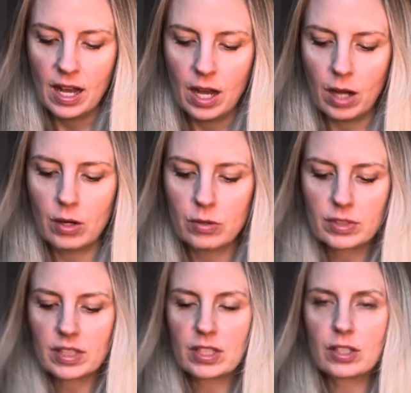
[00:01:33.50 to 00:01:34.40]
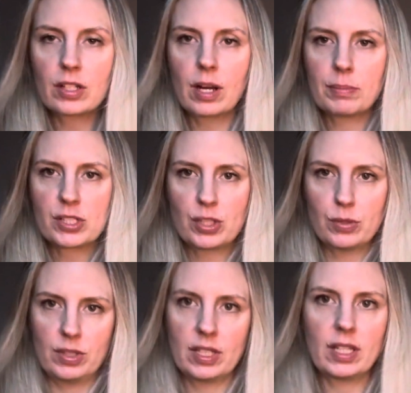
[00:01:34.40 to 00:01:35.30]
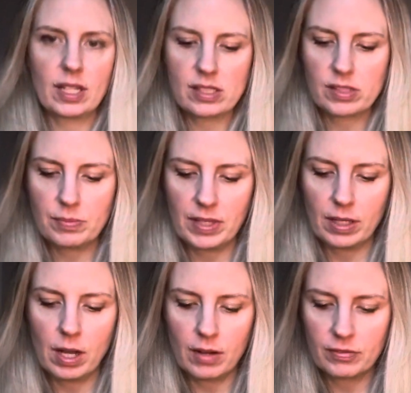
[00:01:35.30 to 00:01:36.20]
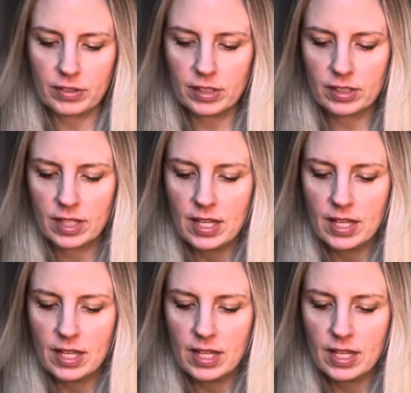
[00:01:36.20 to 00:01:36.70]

a really good opportunity that's being offered.